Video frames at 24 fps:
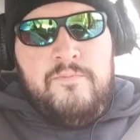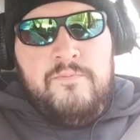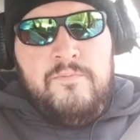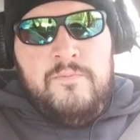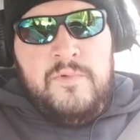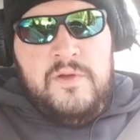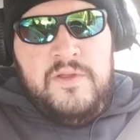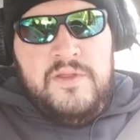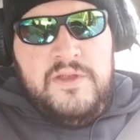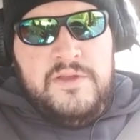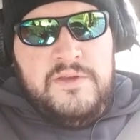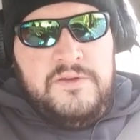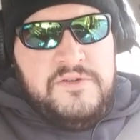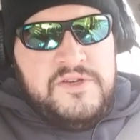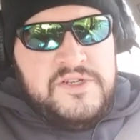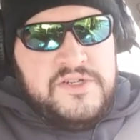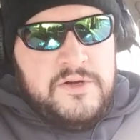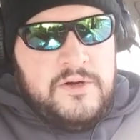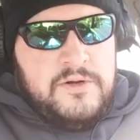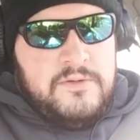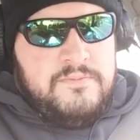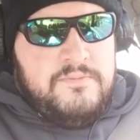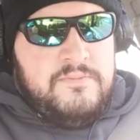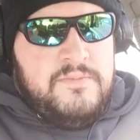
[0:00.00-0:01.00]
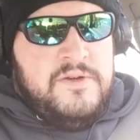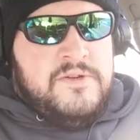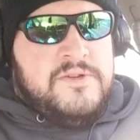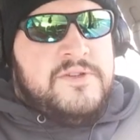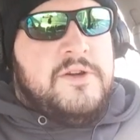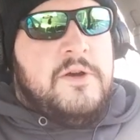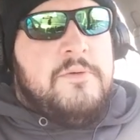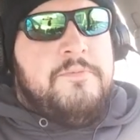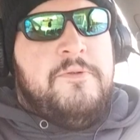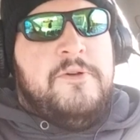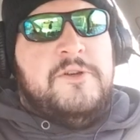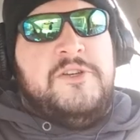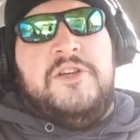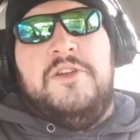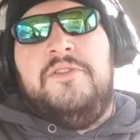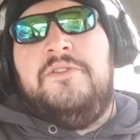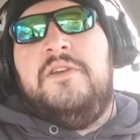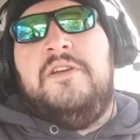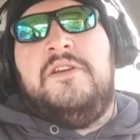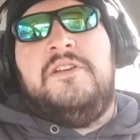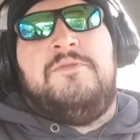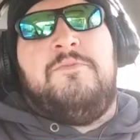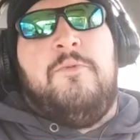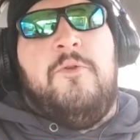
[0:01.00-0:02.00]
Well, then you start pushing
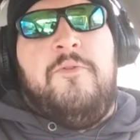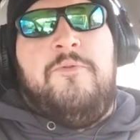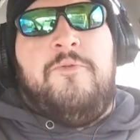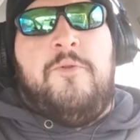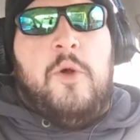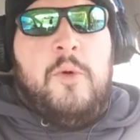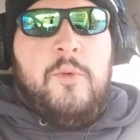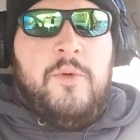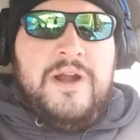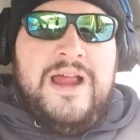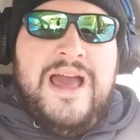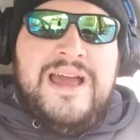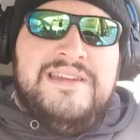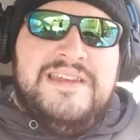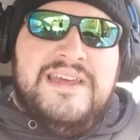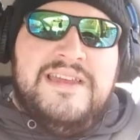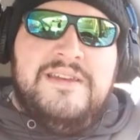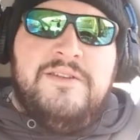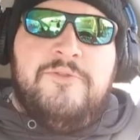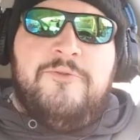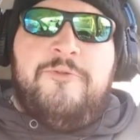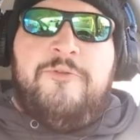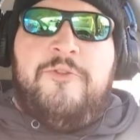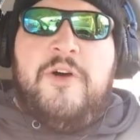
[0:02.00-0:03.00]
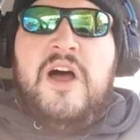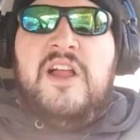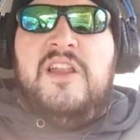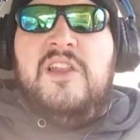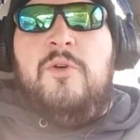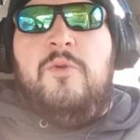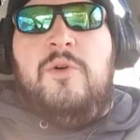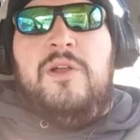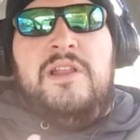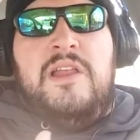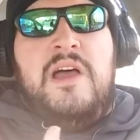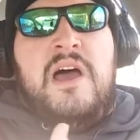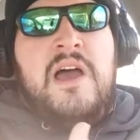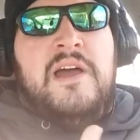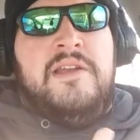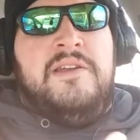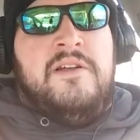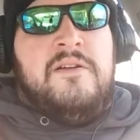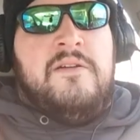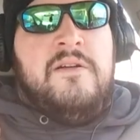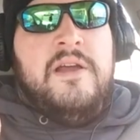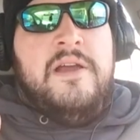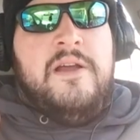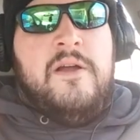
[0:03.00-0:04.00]
things more forward. I didn't follow a lot
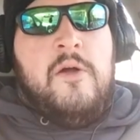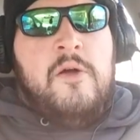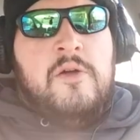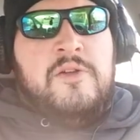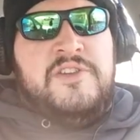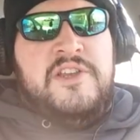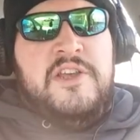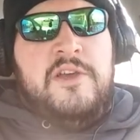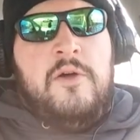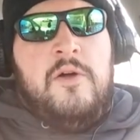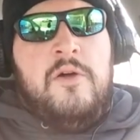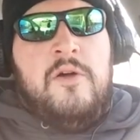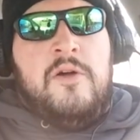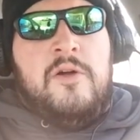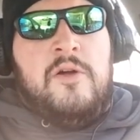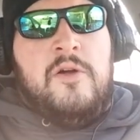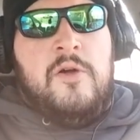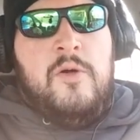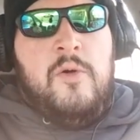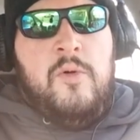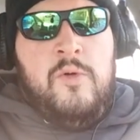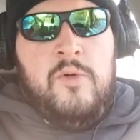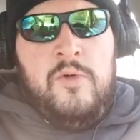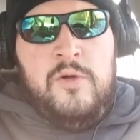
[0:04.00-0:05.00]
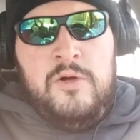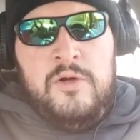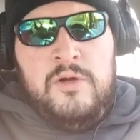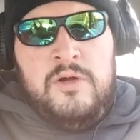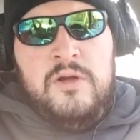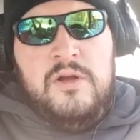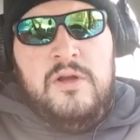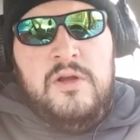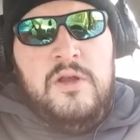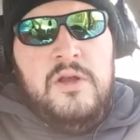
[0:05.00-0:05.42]
during RTR or